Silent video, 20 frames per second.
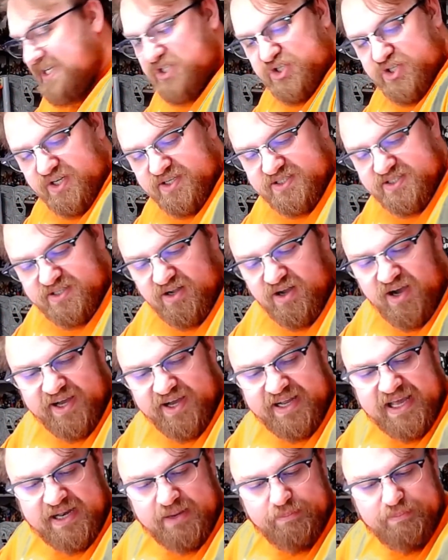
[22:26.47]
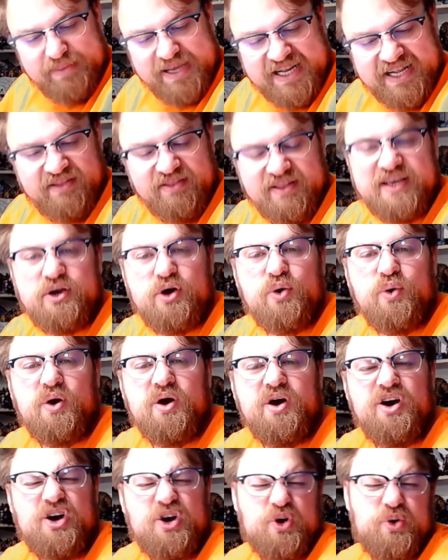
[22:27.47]
just Todd and immediately go,
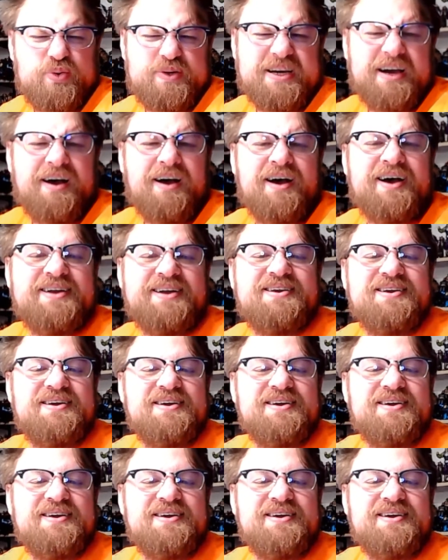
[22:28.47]
oh, Todd.